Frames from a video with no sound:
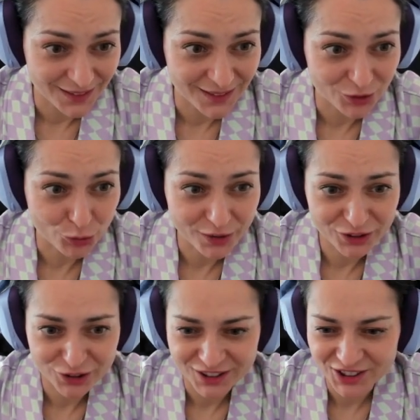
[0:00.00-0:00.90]

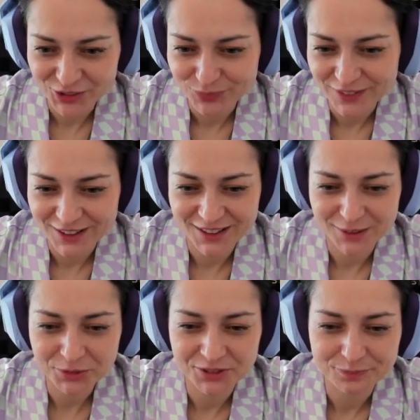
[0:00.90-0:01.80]
greediness
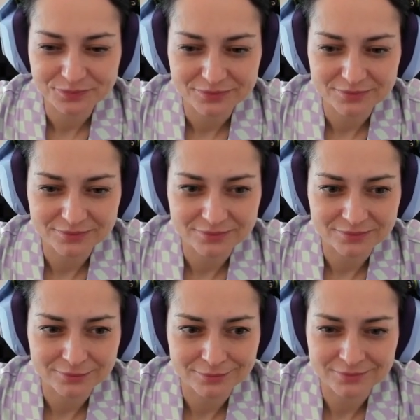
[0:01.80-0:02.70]
attempt.
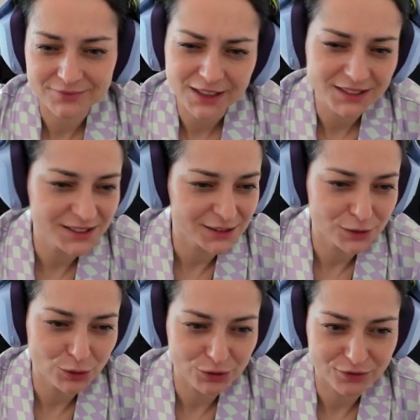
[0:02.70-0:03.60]
That's
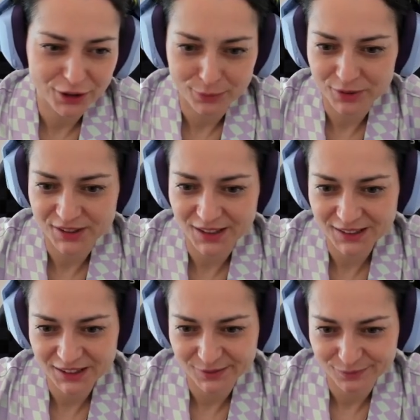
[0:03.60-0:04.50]
not very
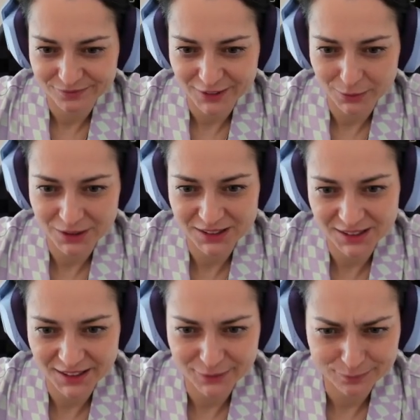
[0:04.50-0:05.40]
precise, I must
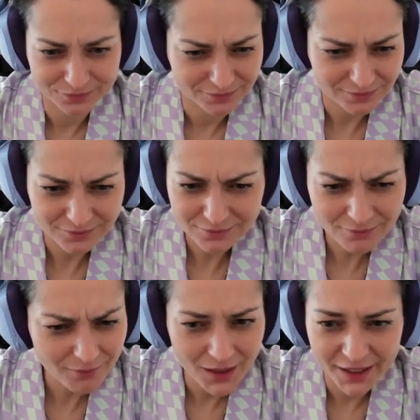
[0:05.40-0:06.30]
say.
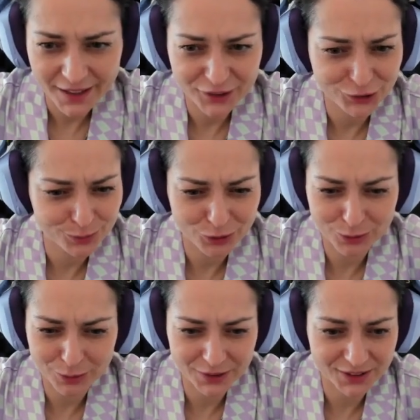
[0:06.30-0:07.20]
I had to
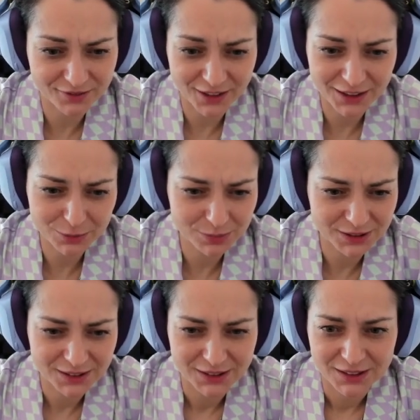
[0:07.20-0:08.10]
probably develop,
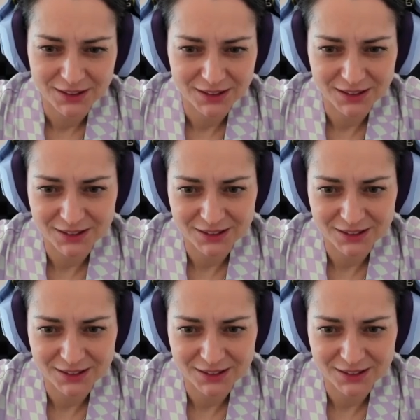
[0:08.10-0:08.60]
and